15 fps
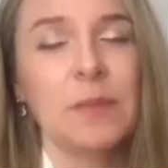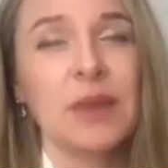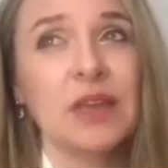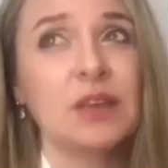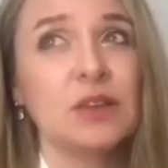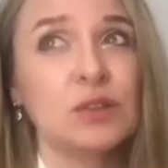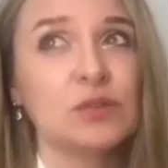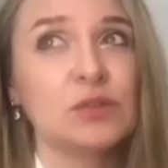
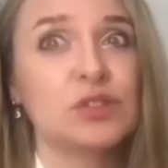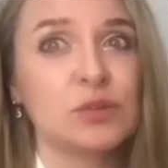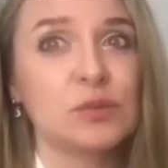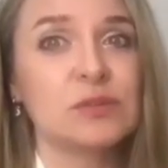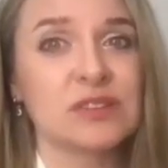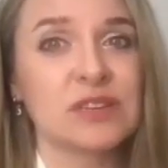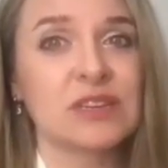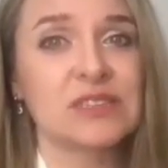making those
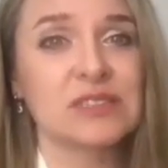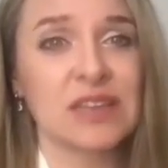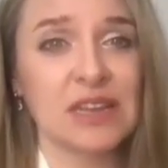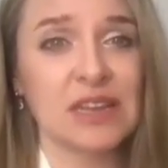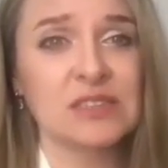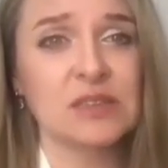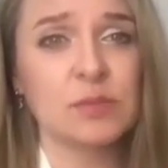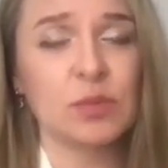tools
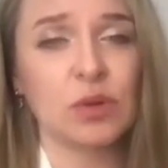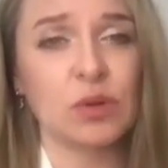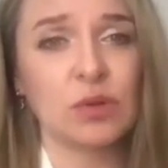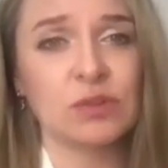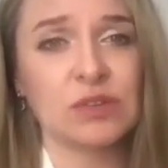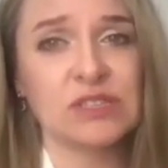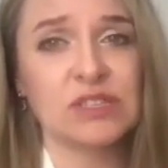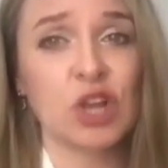accessible,
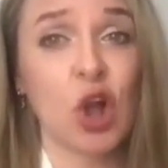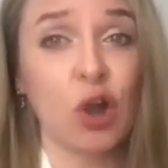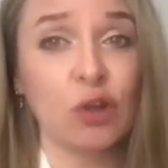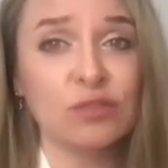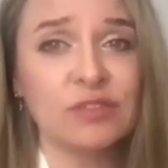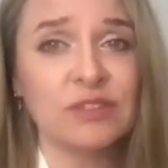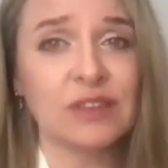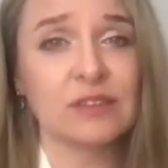this
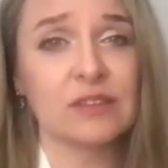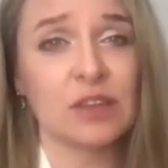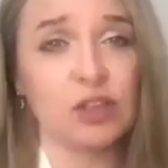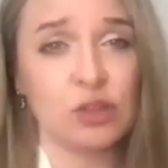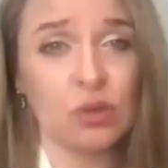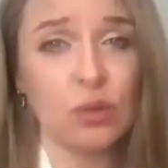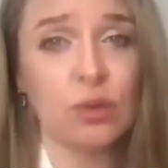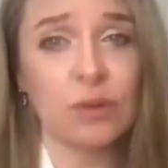content that
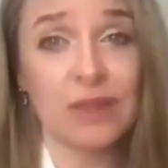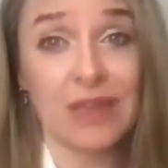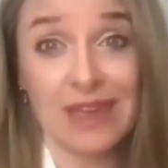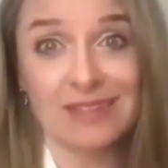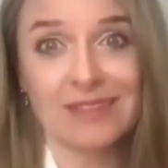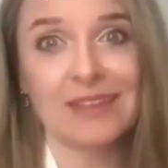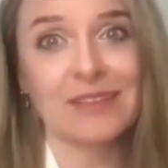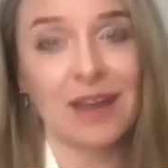you
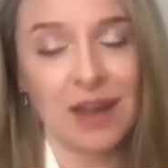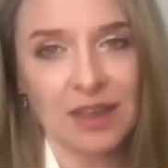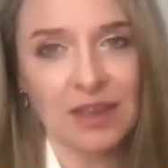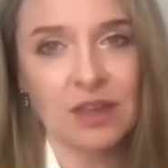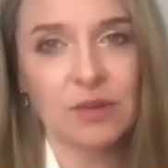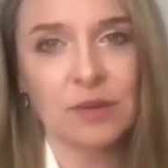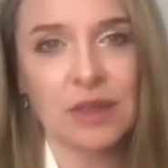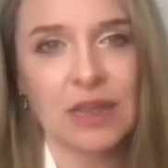create, that I
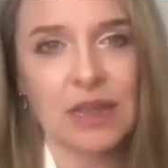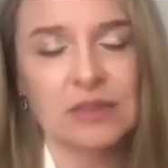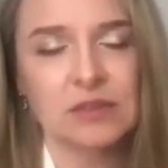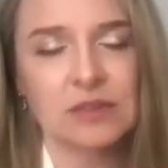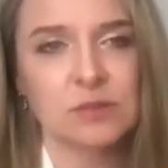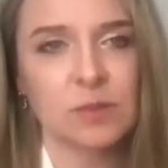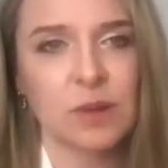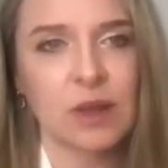create
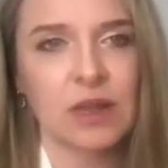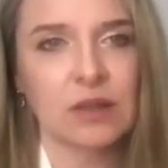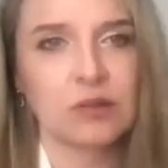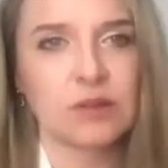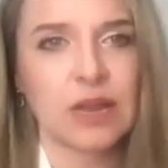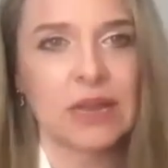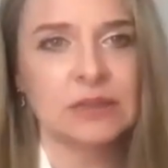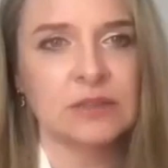as well,
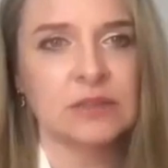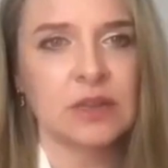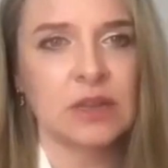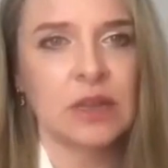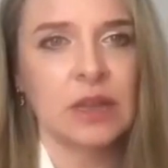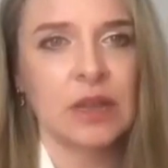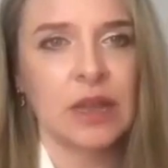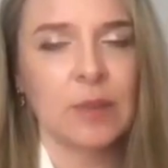and
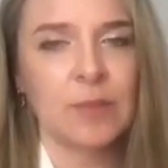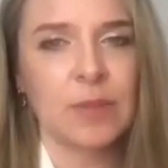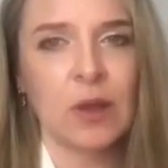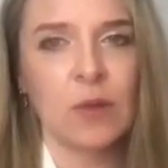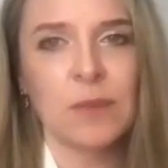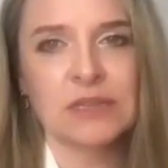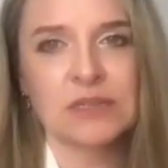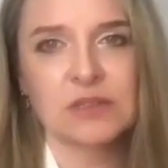about
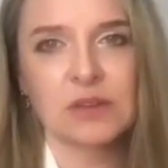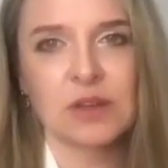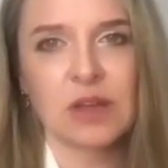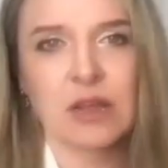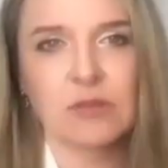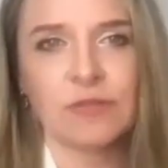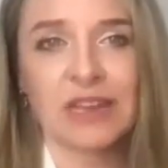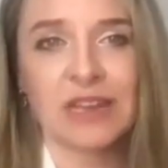mental
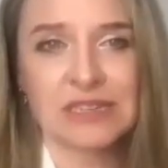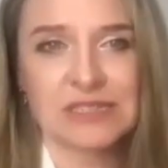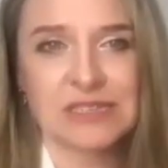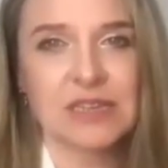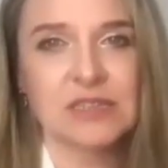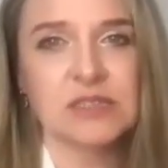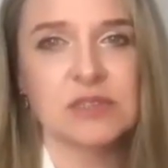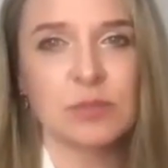health,
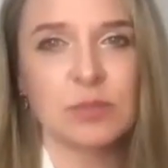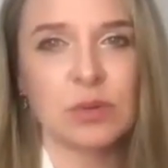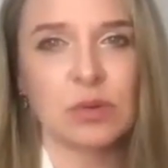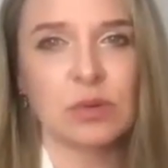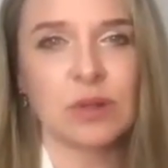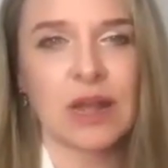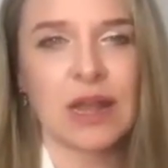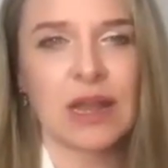
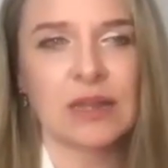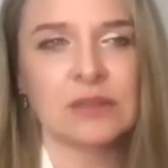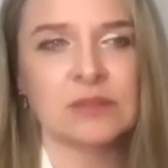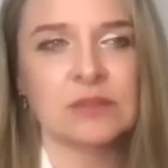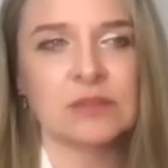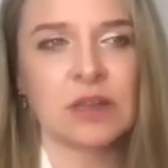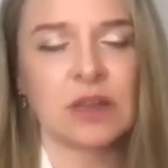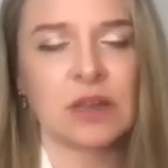accessible
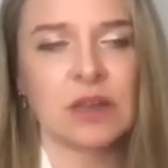and